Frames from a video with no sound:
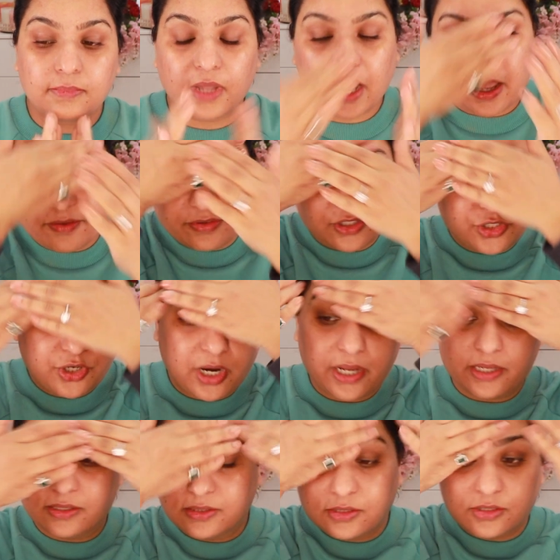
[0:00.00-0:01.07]
I haven't
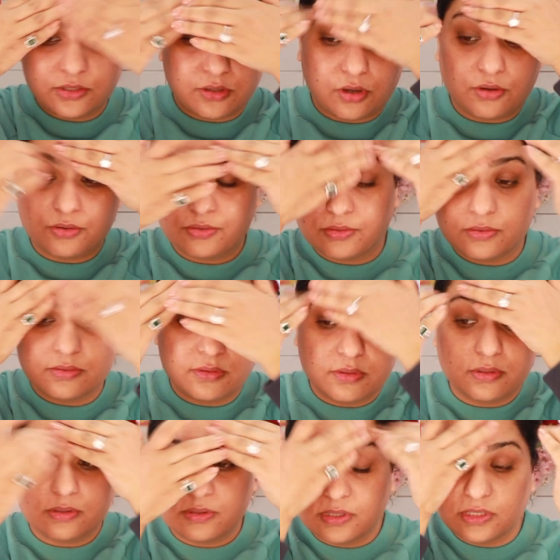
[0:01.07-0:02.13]
tried. So
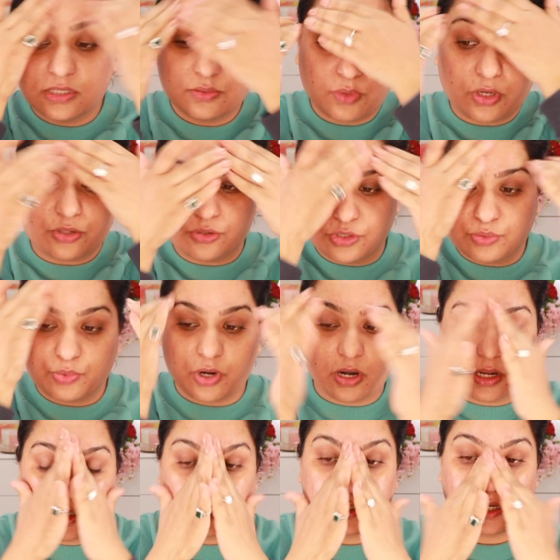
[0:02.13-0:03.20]
this is one of those
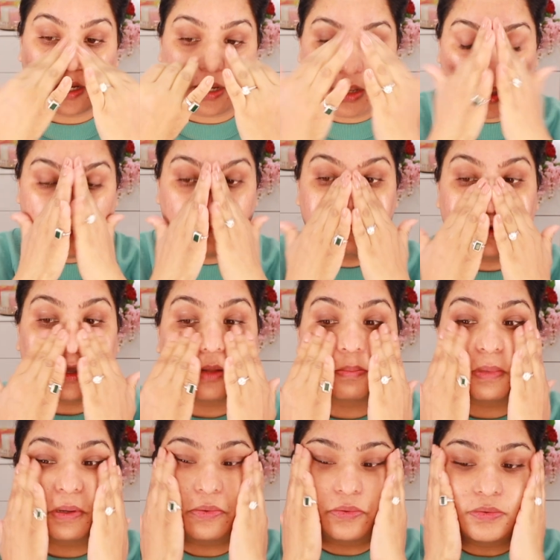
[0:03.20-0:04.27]
products that I kind of forgot
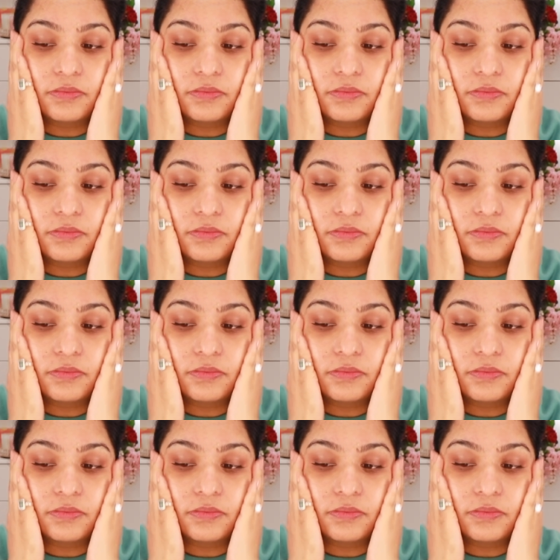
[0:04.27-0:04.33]
about.